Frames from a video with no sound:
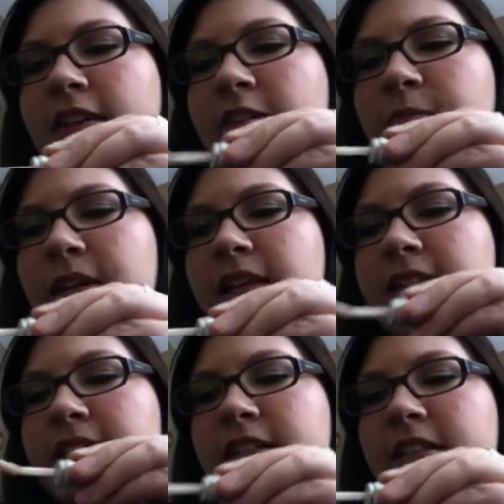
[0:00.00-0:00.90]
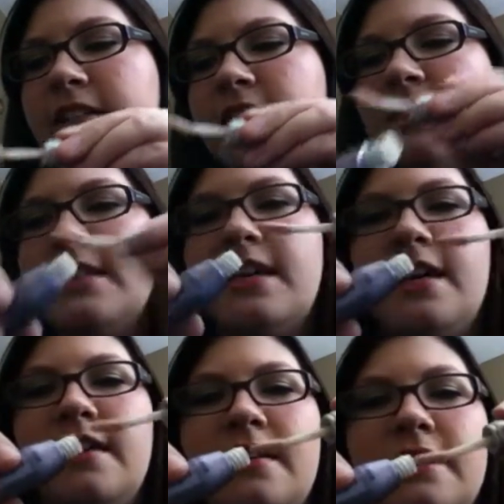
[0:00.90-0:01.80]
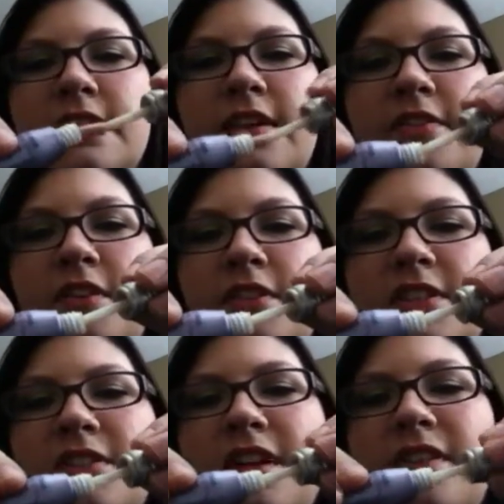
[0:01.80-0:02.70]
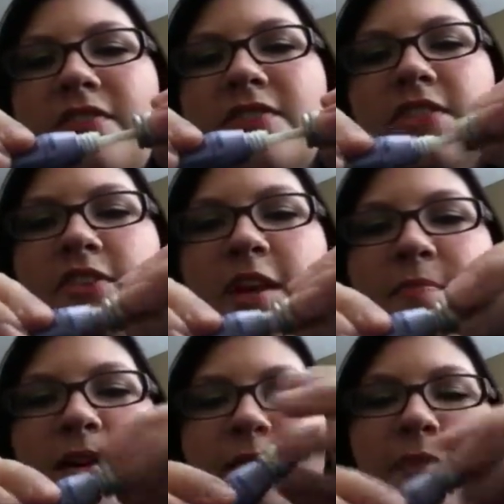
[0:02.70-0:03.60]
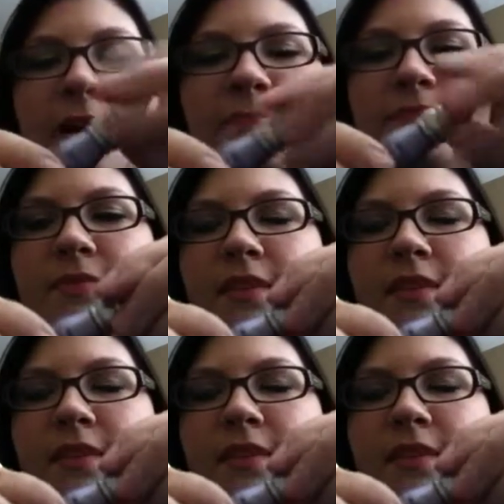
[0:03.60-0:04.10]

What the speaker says: little bit easier to get stuff out because you can kind of scrape it, but